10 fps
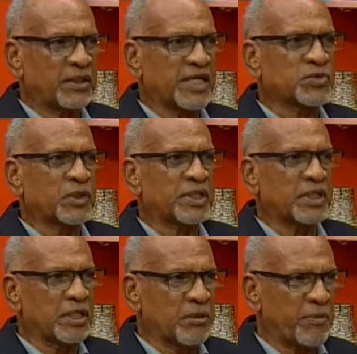That's what the
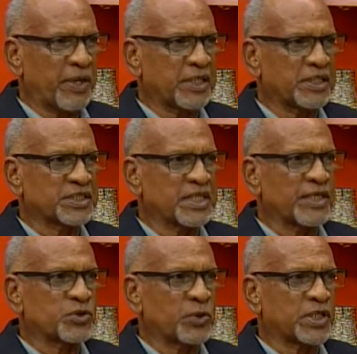Labour Party's
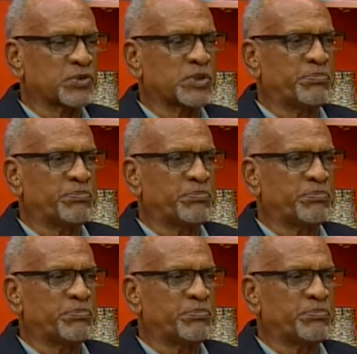stance was